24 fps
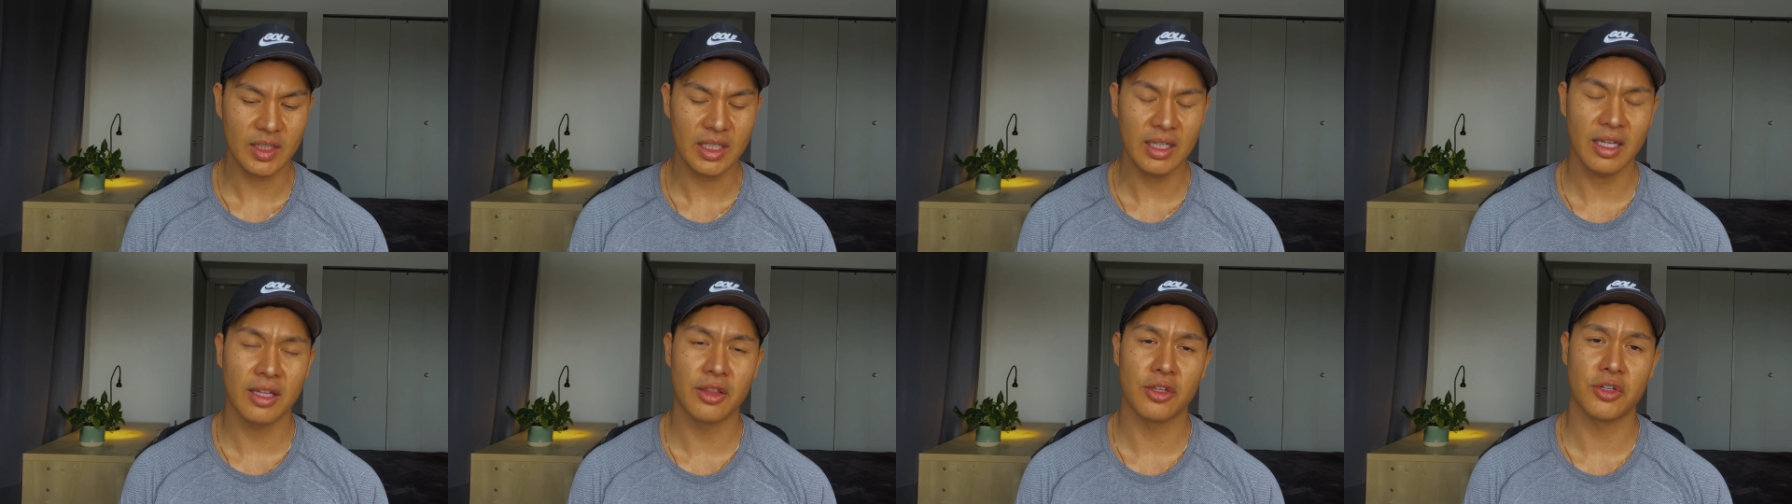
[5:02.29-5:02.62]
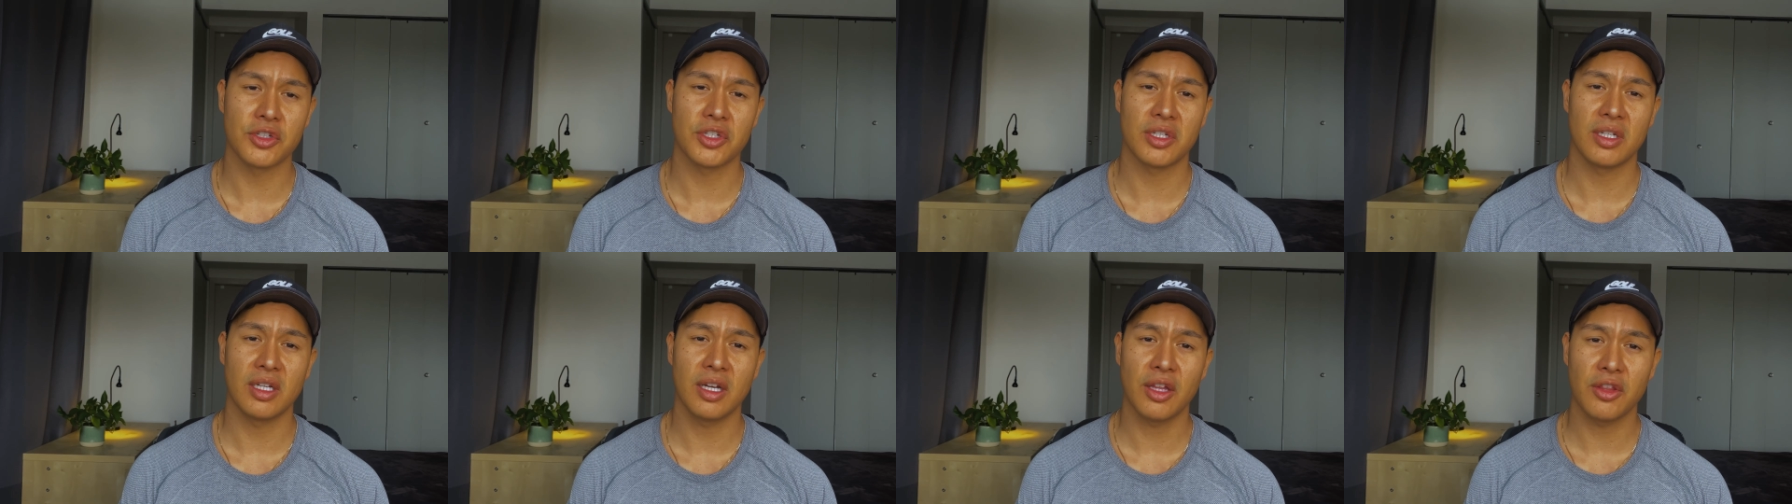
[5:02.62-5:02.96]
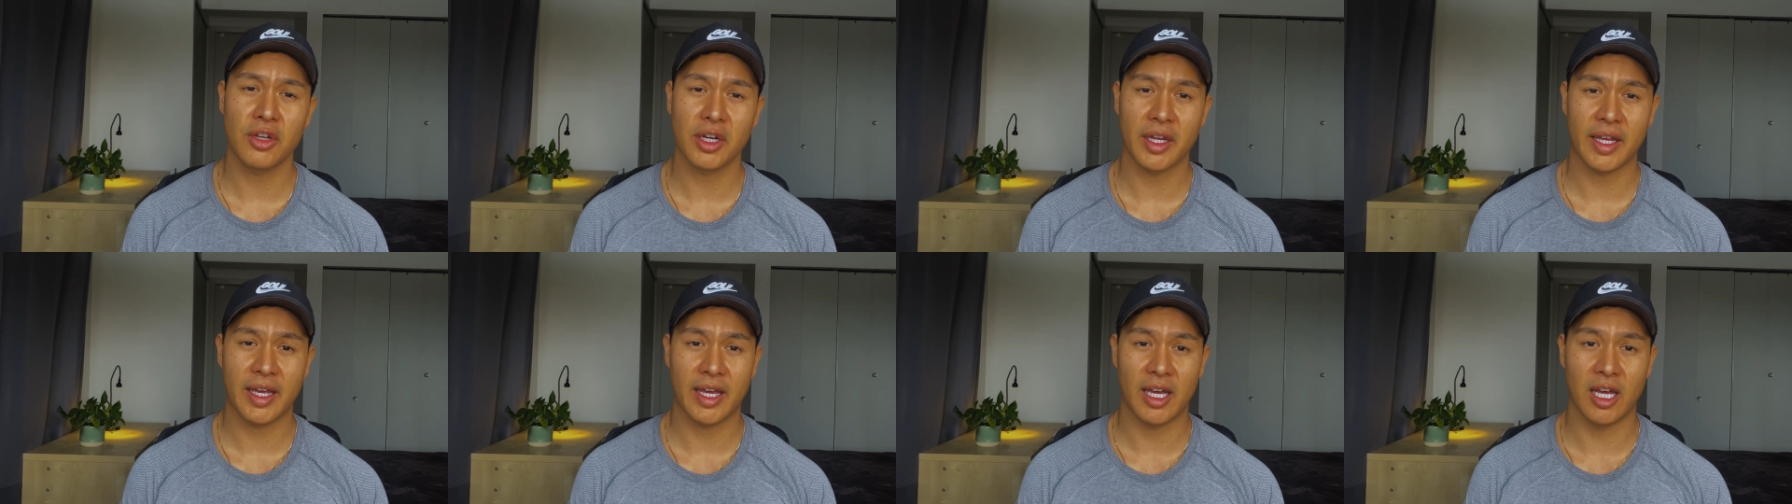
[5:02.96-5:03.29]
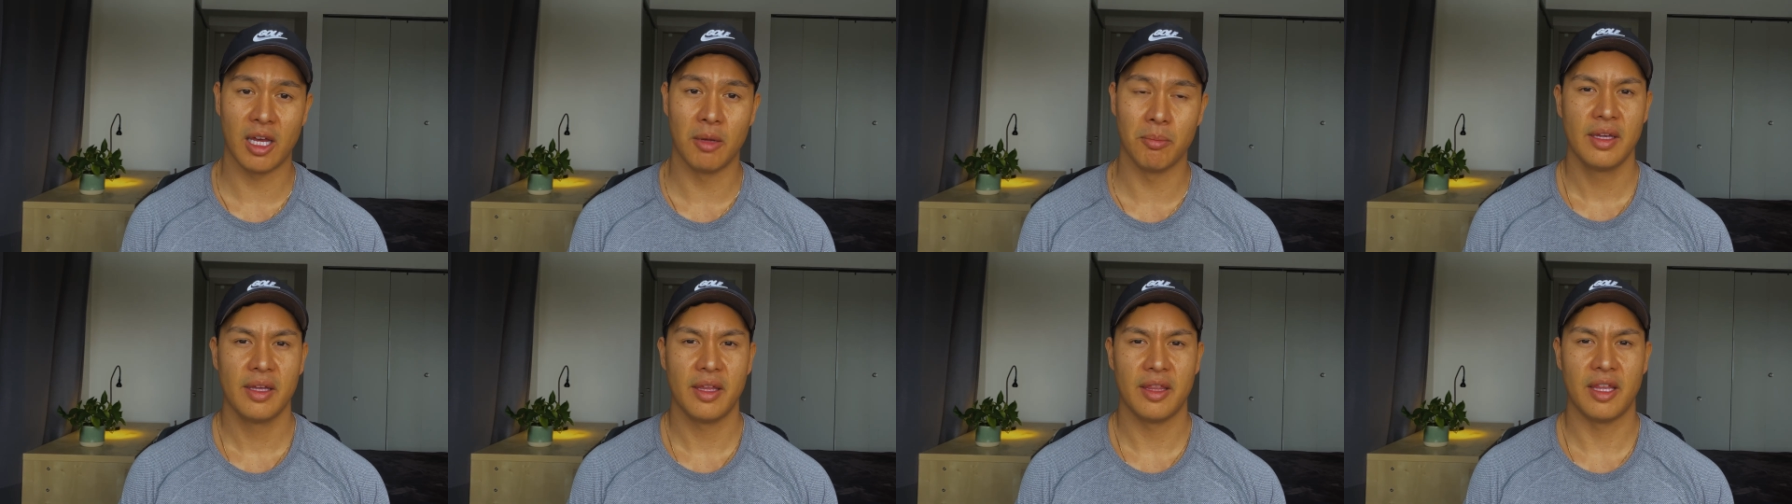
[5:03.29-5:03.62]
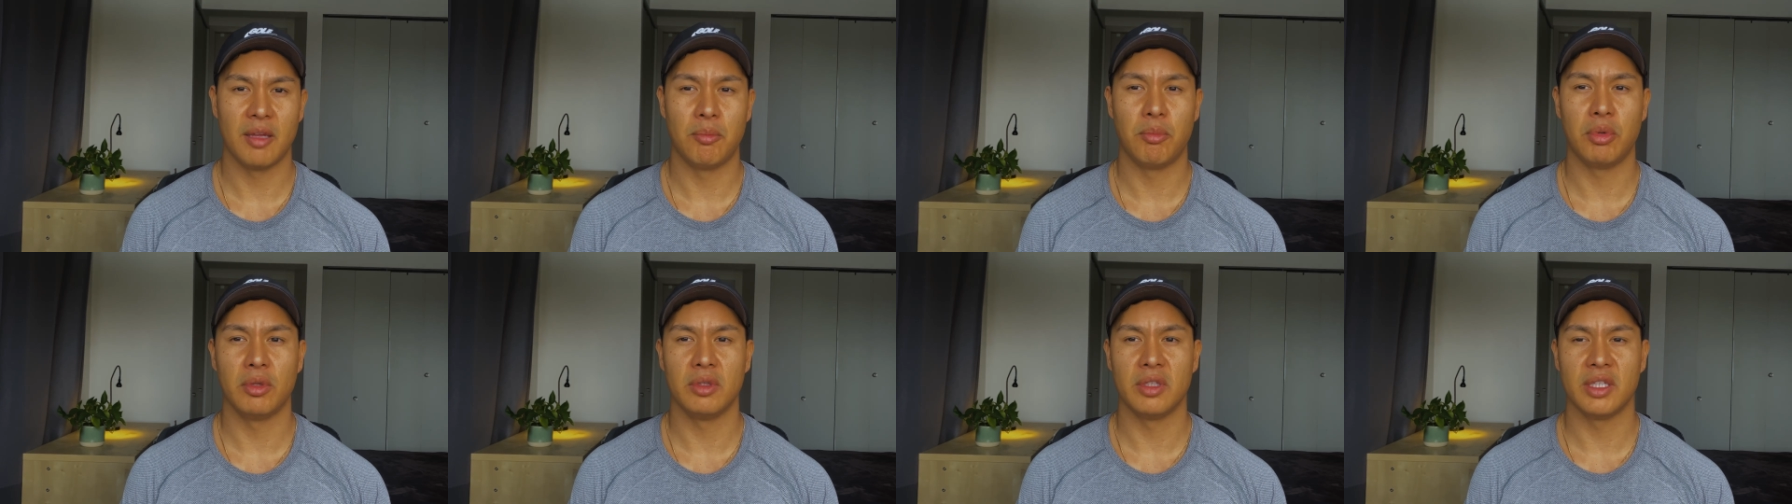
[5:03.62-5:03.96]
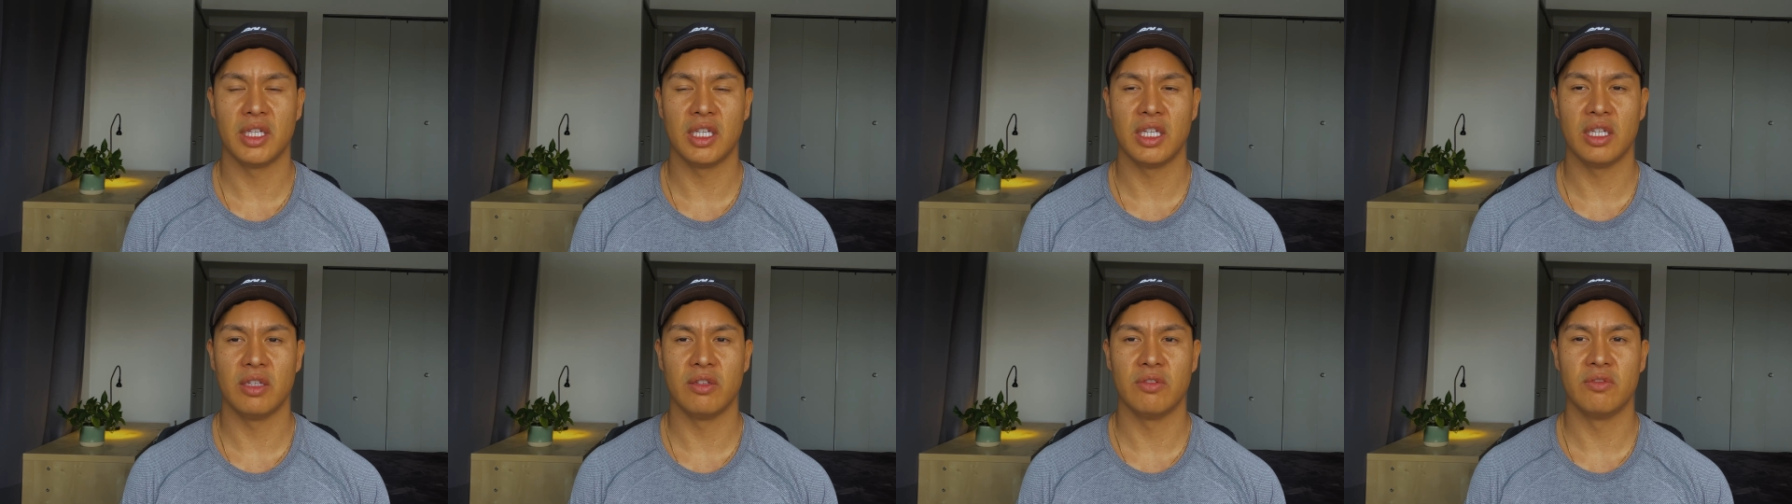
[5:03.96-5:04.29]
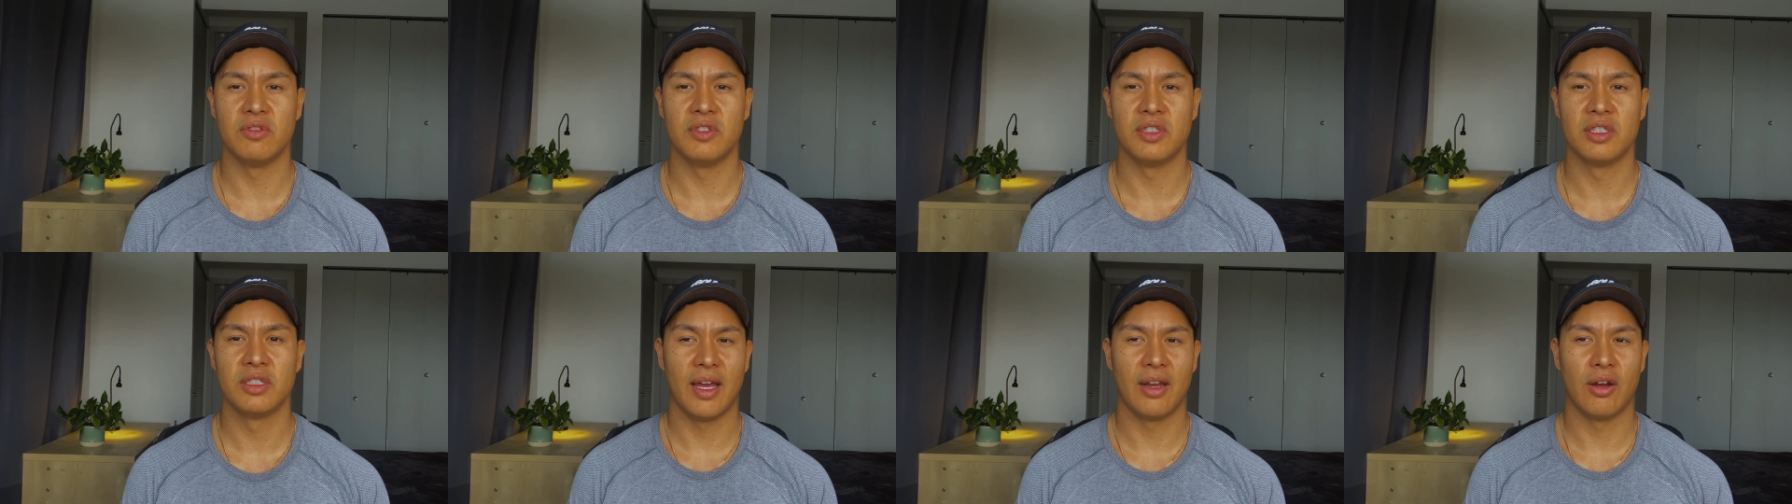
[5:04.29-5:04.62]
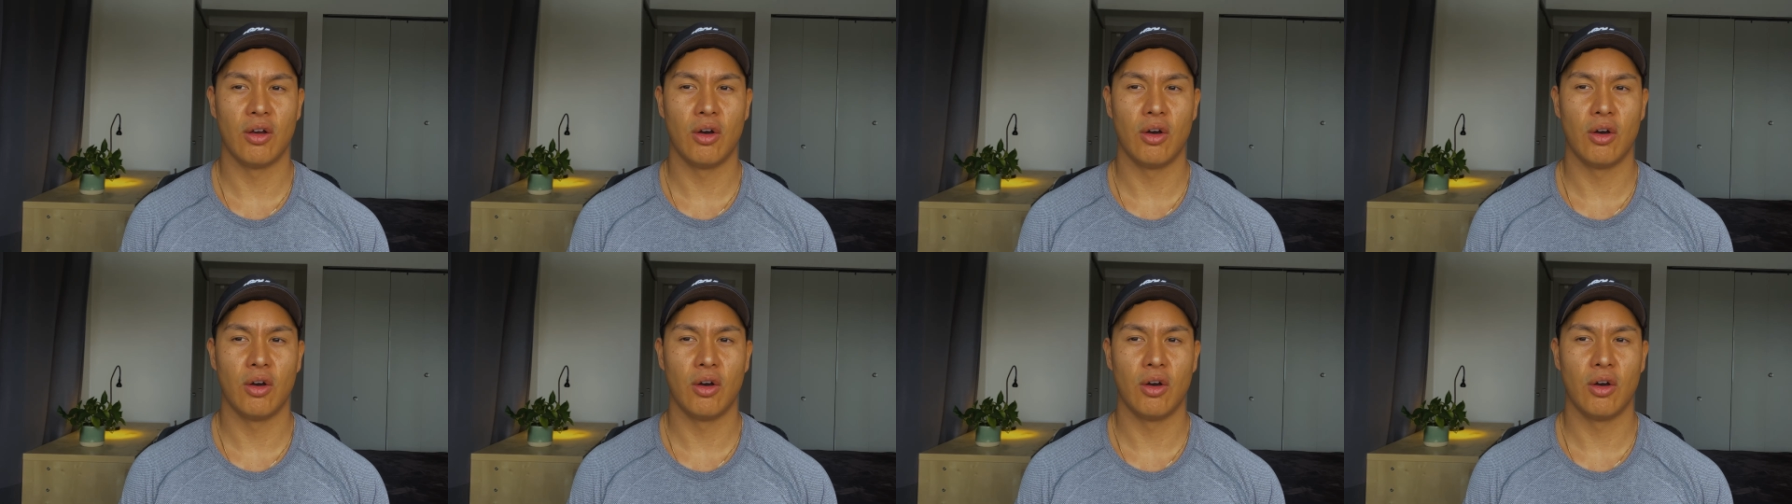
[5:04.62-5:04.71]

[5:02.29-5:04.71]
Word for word: And there's another camp that believes